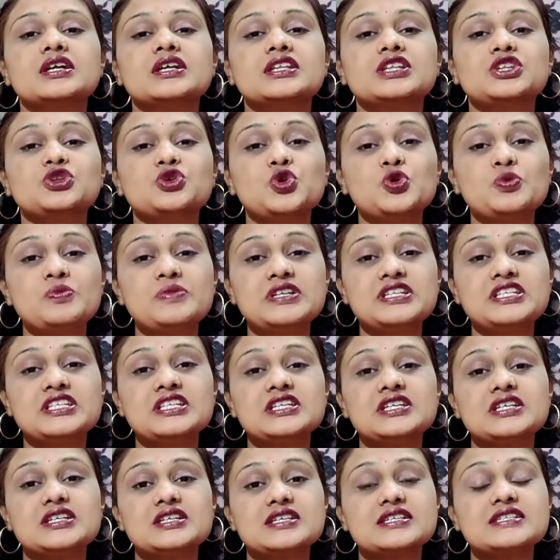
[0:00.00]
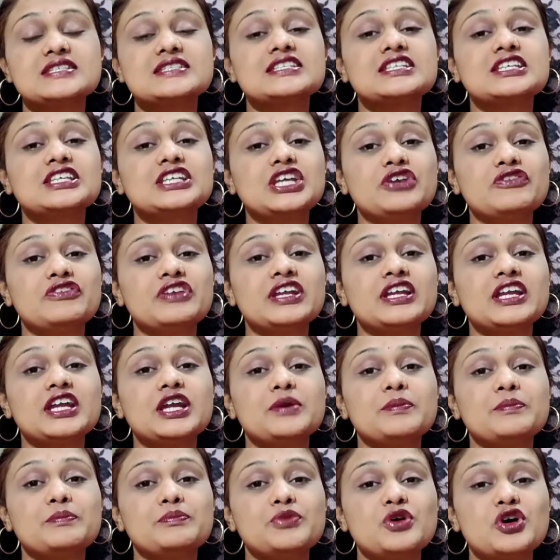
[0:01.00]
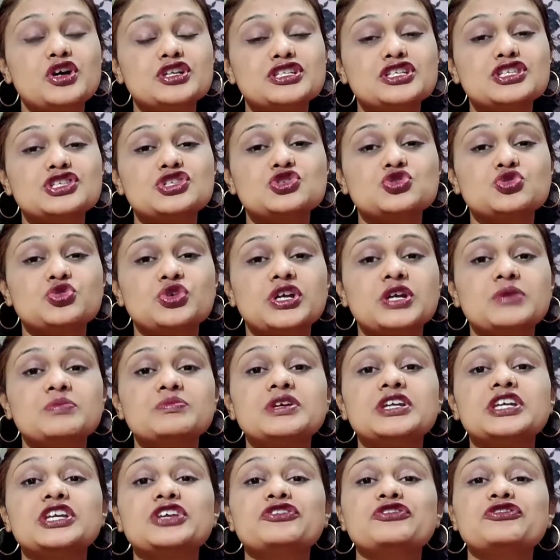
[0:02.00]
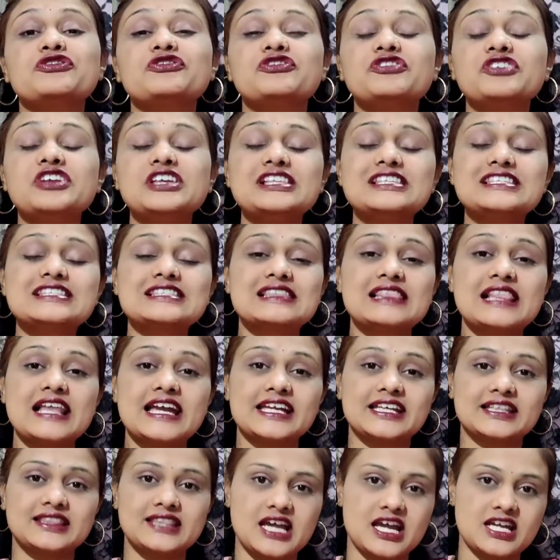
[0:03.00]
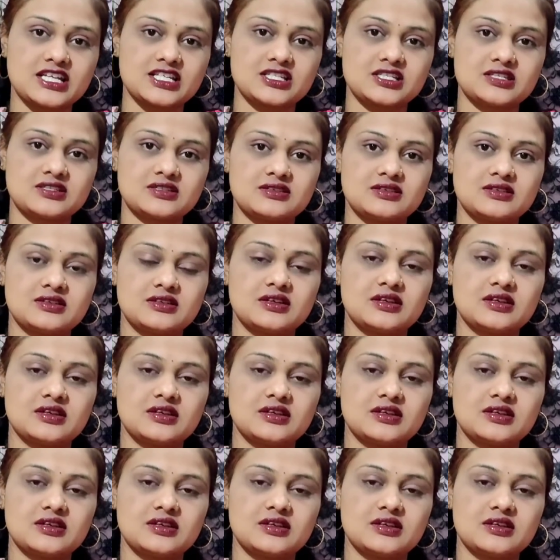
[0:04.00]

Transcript: nobody is giving importance to him. He feels like that